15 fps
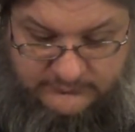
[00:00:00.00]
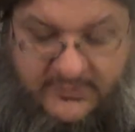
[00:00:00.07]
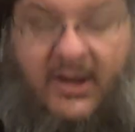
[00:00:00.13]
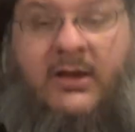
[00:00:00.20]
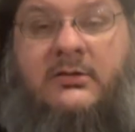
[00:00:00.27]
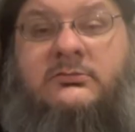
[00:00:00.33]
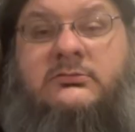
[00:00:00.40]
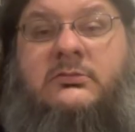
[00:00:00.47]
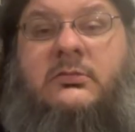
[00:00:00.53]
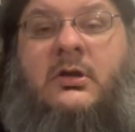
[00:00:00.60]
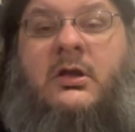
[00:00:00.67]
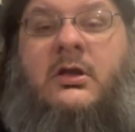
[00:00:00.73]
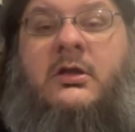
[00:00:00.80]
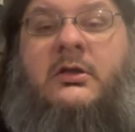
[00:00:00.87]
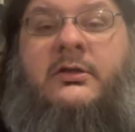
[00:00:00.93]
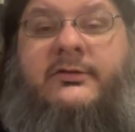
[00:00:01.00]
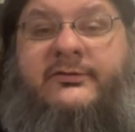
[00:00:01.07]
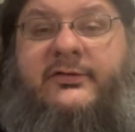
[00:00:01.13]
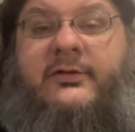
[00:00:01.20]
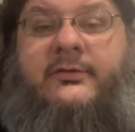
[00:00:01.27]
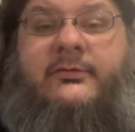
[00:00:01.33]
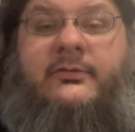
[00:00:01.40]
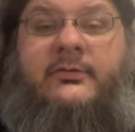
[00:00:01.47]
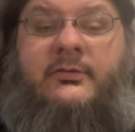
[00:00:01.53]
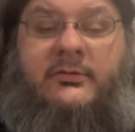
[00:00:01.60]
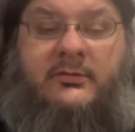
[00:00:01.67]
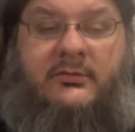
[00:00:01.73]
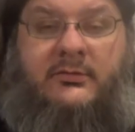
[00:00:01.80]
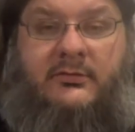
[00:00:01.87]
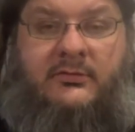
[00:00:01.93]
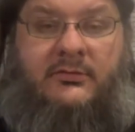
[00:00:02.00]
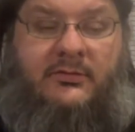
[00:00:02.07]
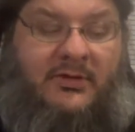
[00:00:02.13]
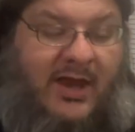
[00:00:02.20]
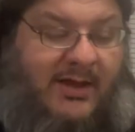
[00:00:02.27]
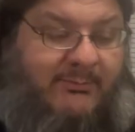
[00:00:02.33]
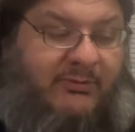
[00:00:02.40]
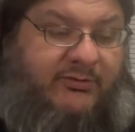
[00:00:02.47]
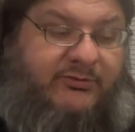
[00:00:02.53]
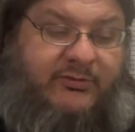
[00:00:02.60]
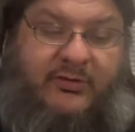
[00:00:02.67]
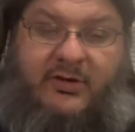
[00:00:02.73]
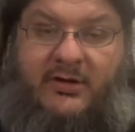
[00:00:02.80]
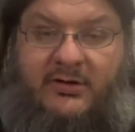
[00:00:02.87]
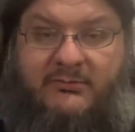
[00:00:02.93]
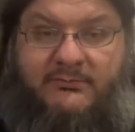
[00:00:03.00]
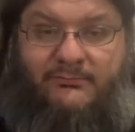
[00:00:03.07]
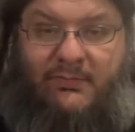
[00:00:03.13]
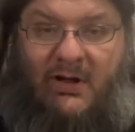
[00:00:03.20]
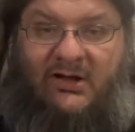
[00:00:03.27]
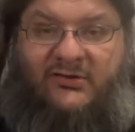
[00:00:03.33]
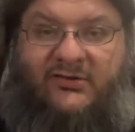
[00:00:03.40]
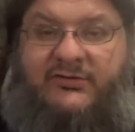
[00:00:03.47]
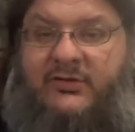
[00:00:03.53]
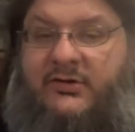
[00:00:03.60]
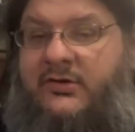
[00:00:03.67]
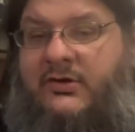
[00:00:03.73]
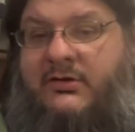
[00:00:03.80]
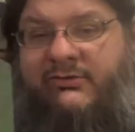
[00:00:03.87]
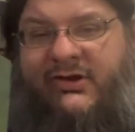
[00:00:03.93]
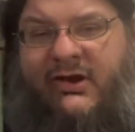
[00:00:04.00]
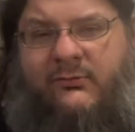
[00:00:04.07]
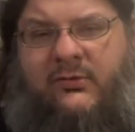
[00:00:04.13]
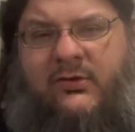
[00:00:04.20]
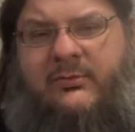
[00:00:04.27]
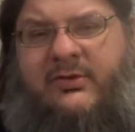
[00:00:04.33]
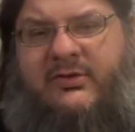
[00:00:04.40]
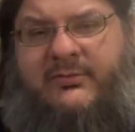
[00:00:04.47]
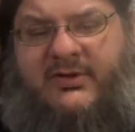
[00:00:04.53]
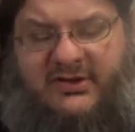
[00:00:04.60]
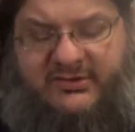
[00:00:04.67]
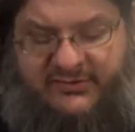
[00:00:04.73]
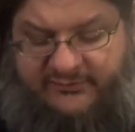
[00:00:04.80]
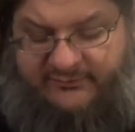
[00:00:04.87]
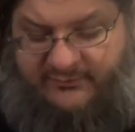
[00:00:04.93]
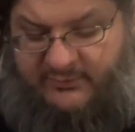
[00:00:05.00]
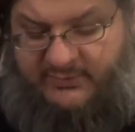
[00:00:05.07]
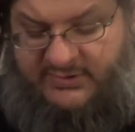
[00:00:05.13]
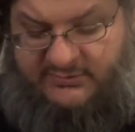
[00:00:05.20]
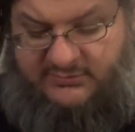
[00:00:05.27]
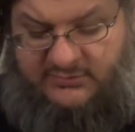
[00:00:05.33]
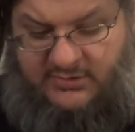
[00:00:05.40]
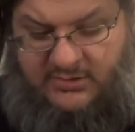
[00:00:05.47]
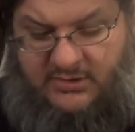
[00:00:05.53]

Yeah. So, game looks good, boxes look good. I was kind of worried about the boxes for a while.